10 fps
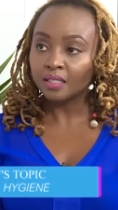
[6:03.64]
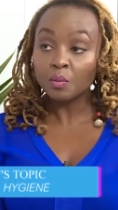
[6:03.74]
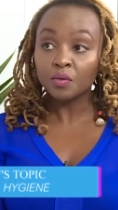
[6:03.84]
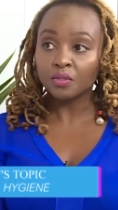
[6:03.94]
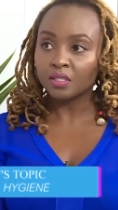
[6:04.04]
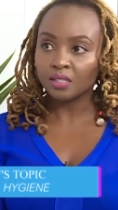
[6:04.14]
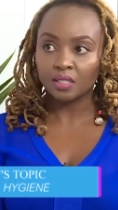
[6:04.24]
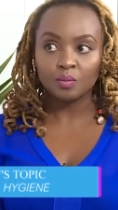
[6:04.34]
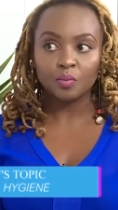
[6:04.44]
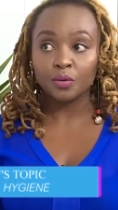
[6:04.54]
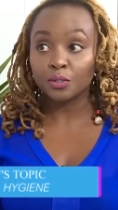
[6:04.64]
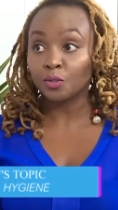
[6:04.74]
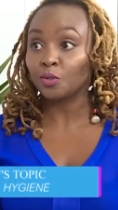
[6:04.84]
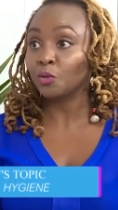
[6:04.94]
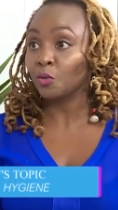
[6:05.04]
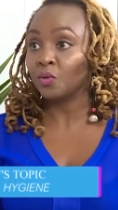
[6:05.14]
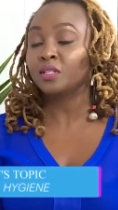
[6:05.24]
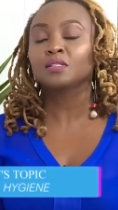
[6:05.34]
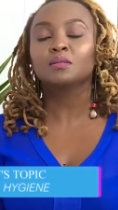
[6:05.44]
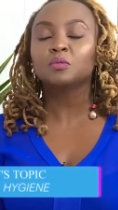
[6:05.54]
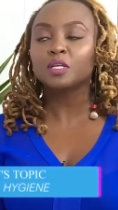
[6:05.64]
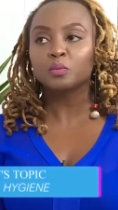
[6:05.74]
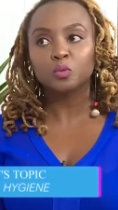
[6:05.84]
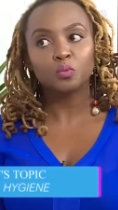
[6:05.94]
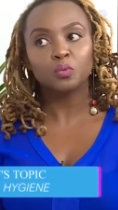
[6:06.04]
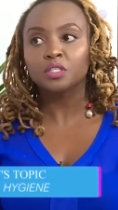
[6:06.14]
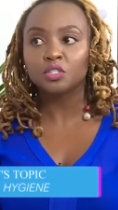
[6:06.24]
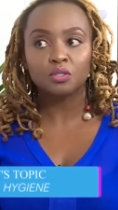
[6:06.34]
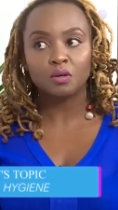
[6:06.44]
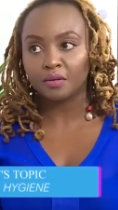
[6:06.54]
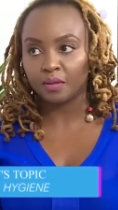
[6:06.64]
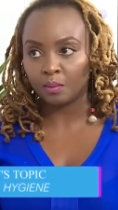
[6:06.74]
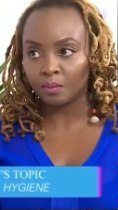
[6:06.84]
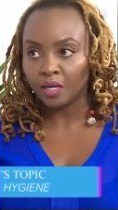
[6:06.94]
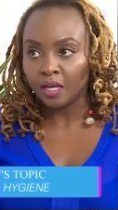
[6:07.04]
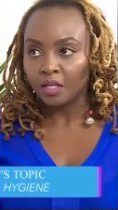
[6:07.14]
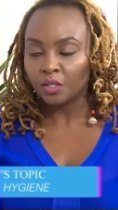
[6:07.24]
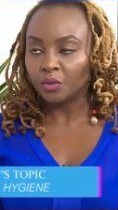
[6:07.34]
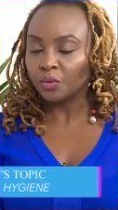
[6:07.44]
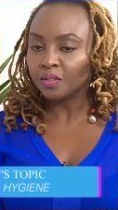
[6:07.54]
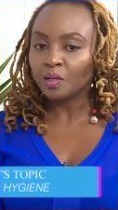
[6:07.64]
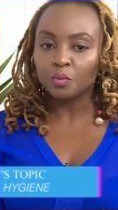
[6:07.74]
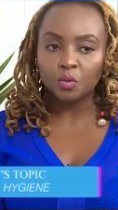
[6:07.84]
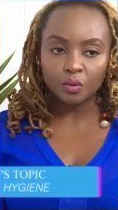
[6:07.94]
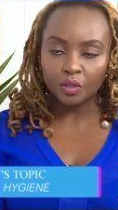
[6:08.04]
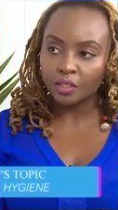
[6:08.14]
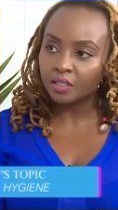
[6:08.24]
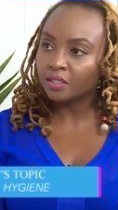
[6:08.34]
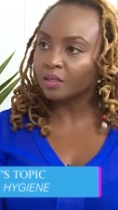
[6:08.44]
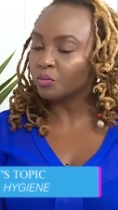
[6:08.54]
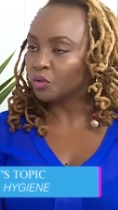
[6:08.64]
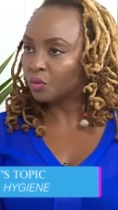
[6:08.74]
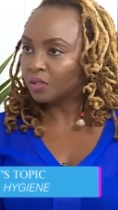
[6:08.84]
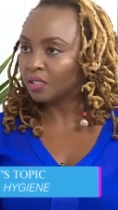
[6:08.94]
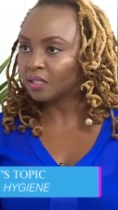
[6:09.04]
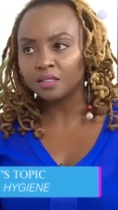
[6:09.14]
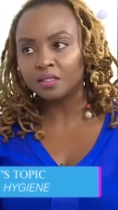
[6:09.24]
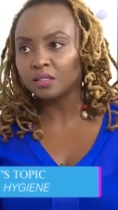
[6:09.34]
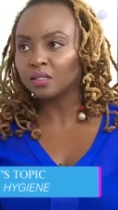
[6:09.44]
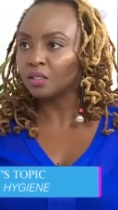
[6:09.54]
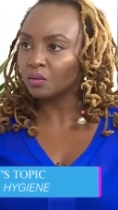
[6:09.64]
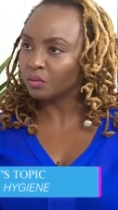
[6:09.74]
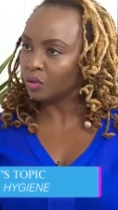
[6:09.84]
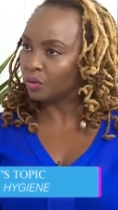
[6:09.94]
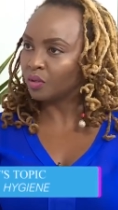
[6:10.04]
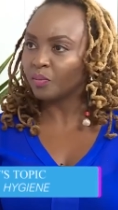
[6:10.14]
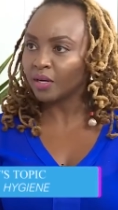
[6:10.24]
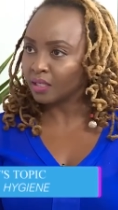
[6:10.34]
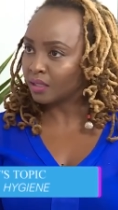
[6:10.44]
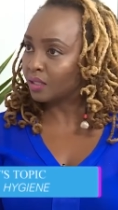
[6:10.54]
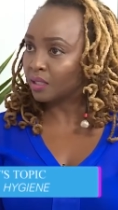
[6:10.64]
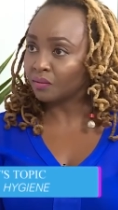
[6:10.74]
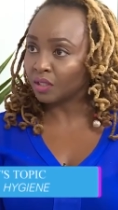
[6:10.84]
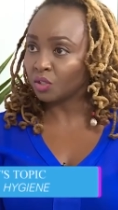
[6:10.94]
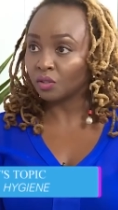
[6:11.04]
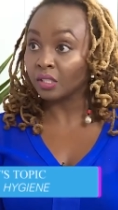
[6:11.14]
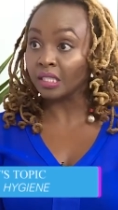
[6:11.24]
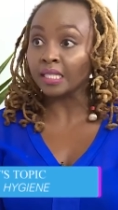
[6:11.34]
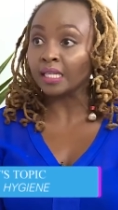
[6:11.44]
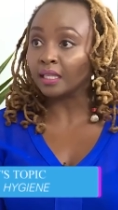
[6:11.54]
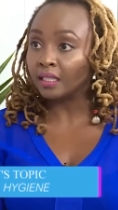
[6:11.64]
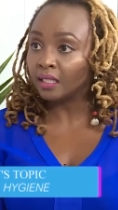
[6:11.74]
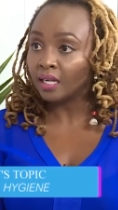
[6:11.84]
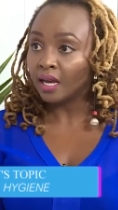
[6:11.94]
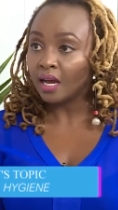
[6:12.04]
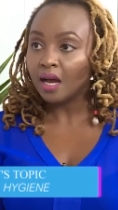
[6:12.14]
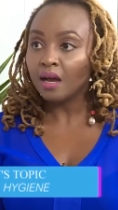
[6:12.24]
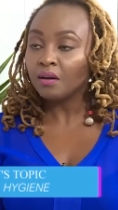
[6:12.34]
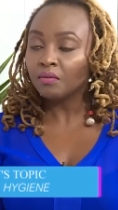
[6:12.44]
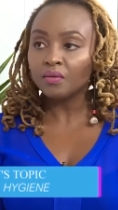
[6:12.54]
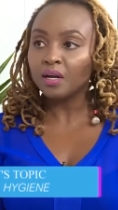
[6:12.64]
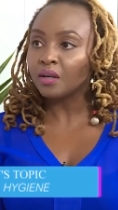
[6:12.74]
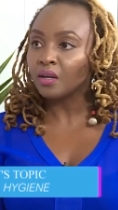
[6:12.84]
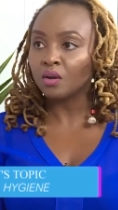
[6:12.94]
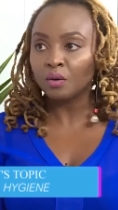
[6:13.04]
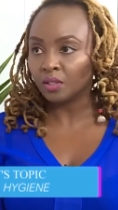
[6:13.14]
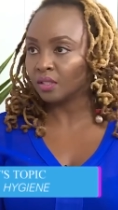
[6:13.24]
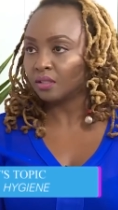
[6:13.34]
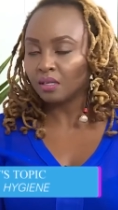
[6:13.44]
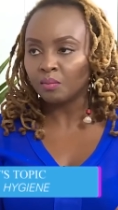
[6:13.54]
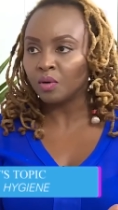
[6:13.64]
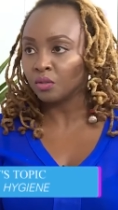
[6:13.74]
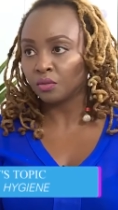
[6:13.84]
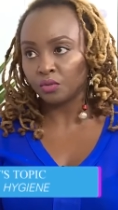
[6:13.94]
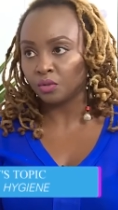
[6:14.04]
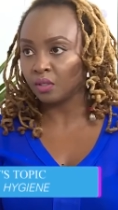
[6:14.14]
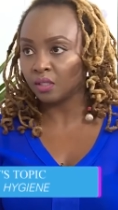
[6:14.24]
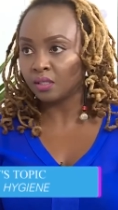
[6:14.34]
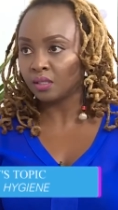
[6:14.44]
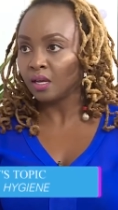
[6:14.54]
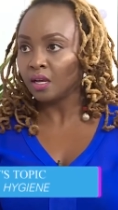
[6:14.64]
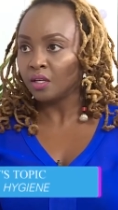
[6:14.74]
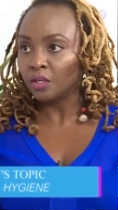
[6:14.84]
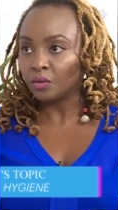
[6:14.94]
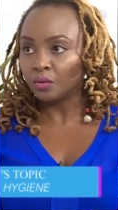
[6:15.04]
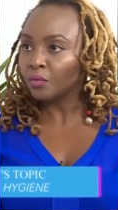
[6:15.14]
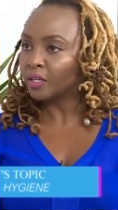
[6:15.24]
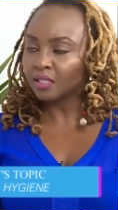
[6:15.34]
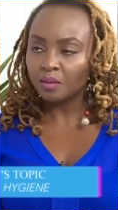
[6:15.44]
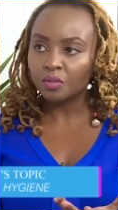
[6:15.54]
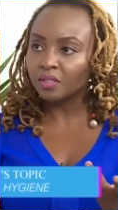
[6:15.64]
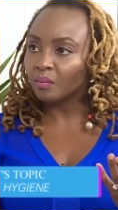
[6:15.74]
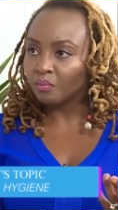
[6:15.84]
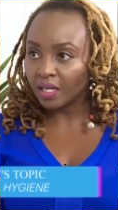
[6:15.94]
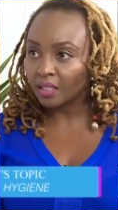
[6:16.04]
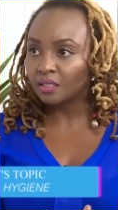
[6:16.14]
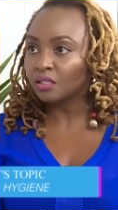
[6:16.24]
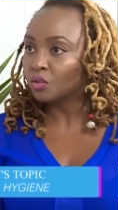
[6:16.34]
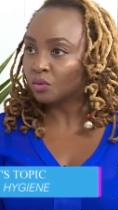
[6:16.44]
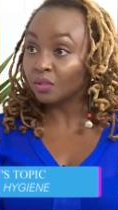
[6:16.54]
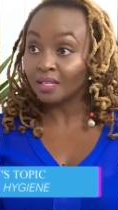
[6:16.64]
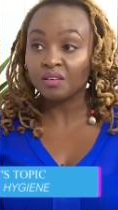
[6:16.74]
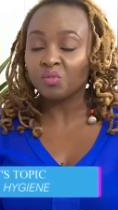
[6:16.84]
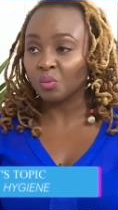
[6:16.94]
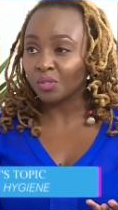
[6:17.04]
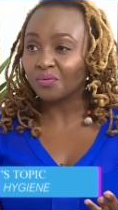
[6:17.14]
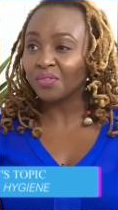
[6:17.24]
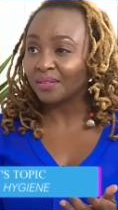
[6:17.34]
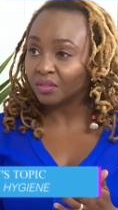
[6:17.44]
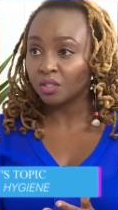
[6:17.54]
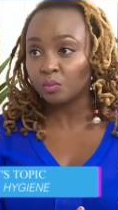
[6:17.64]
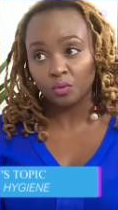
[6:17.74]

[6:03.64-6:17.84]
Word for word: And some of these things parents don't know, and sometimes we shock them. You know, some yogurts, some juices that you know the parents give their children daily have enormous amount of sugars. You know, for example, some packeted juice have almost five